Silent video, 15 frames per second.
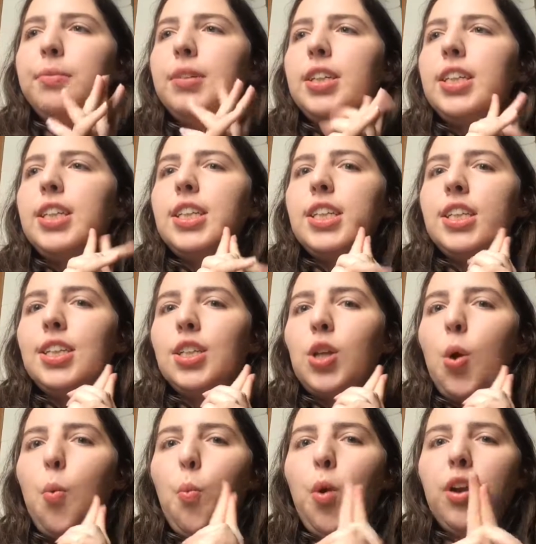it is
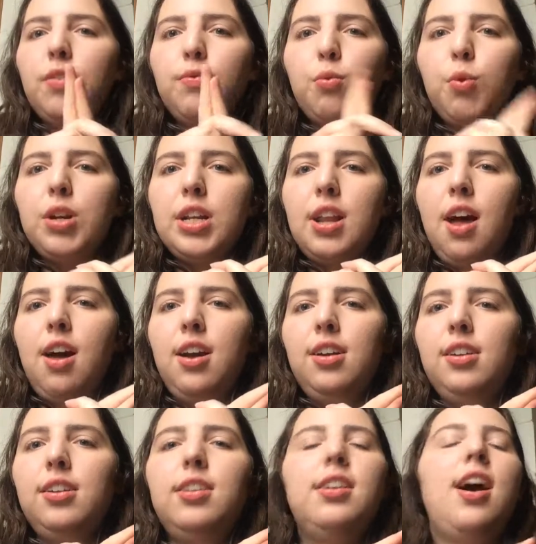
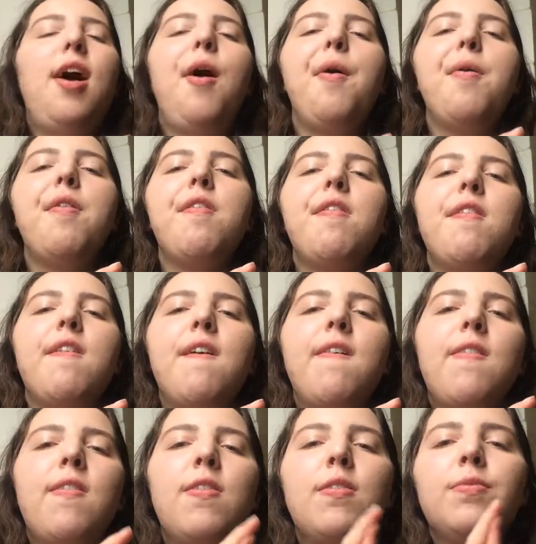1:49 now.
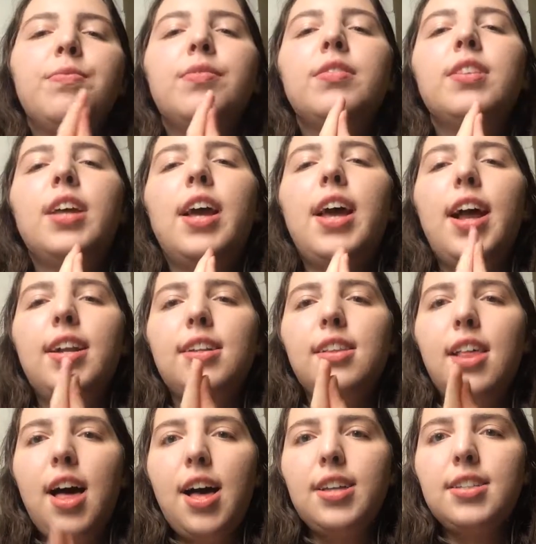I had
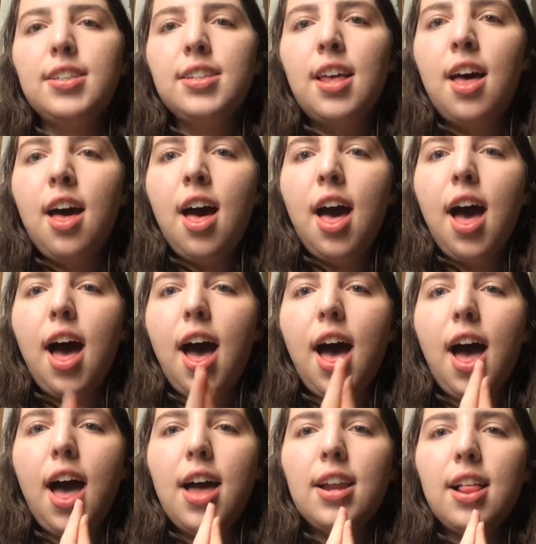class
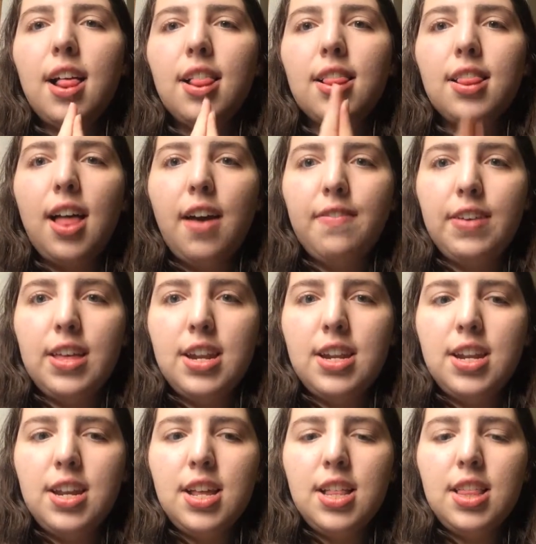at
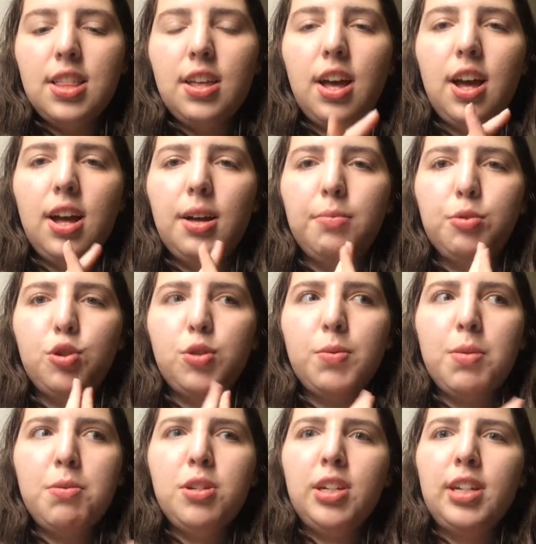11, which is
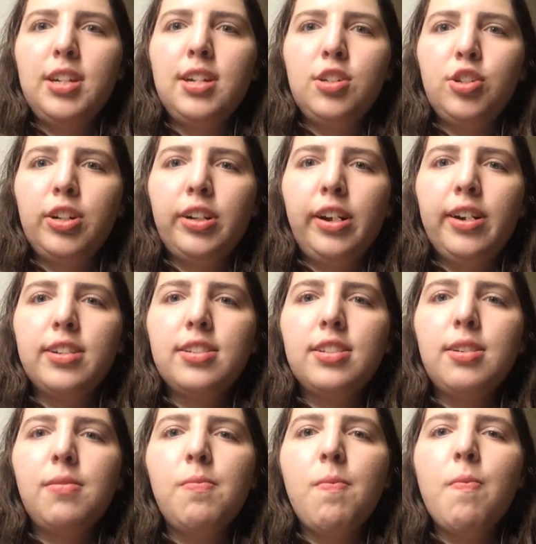my music and history class.
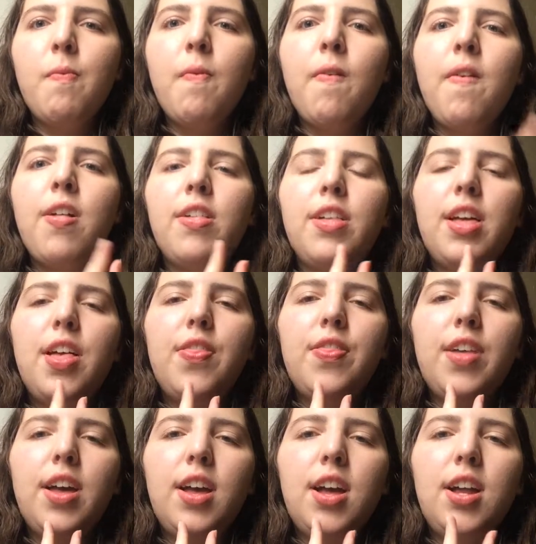And
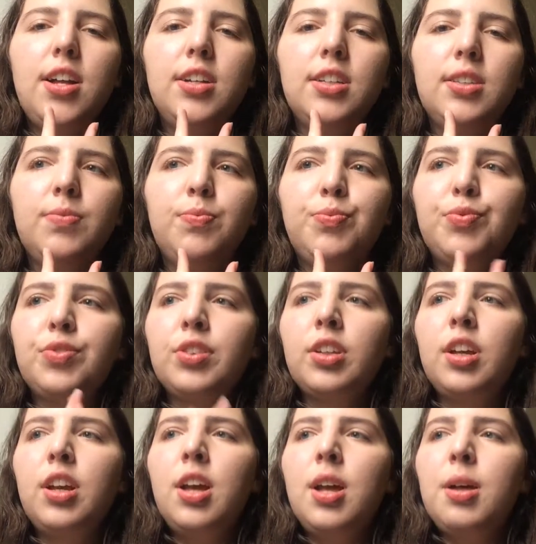then
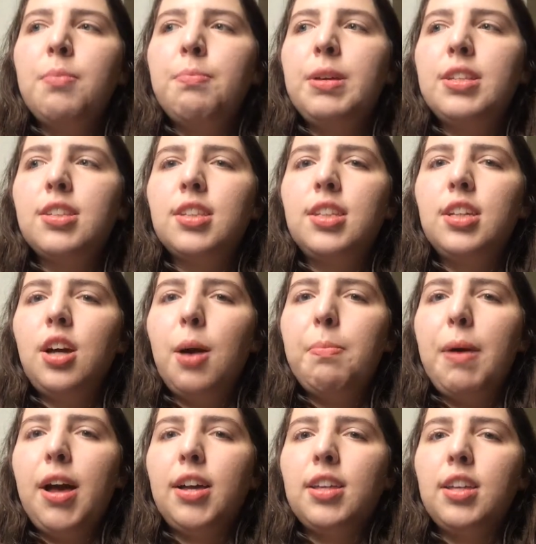basically got
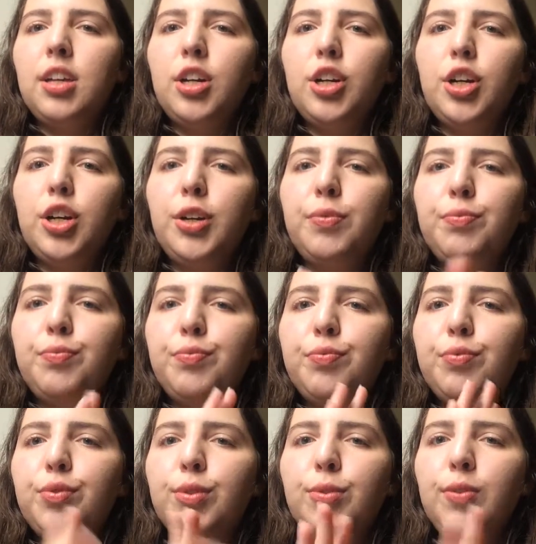back here
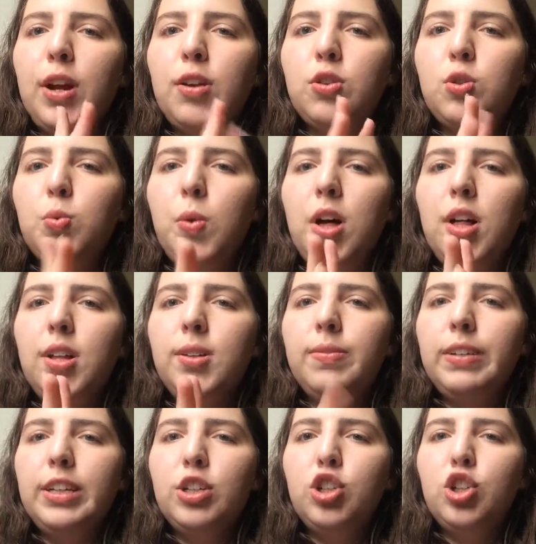around
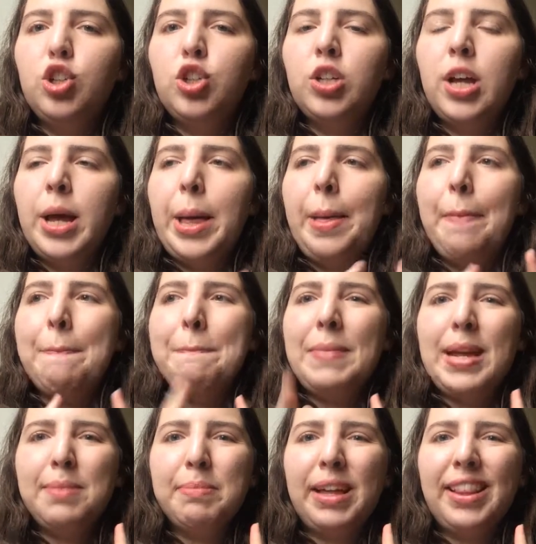12-ish,
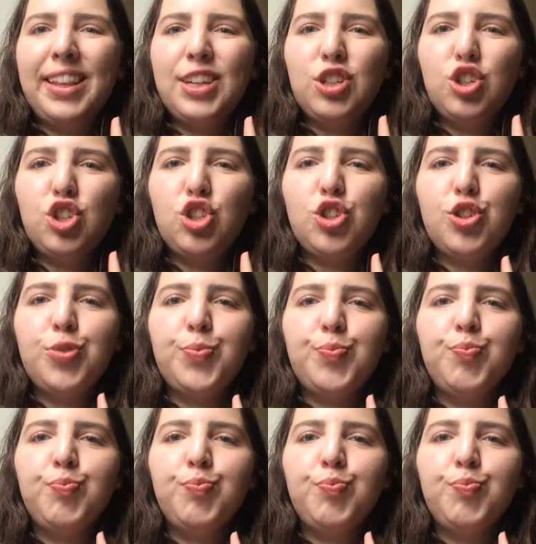made my lunch,